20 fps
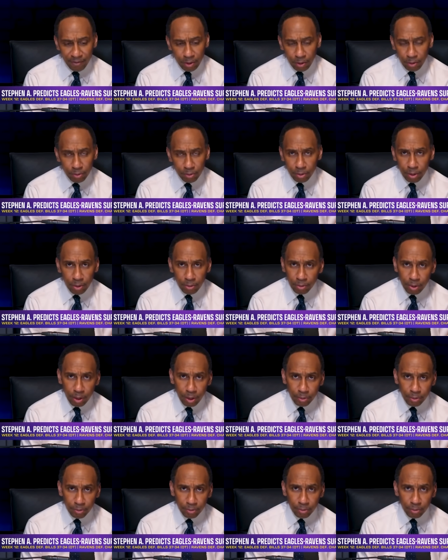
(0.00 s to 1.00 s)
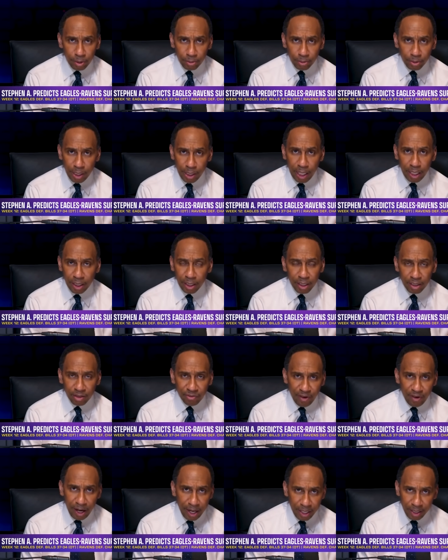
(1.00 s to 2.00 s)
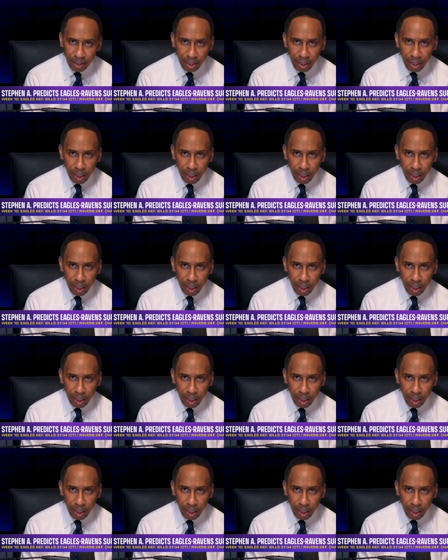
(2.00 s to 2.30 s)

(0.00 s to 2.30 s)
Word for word: no stake in this fight.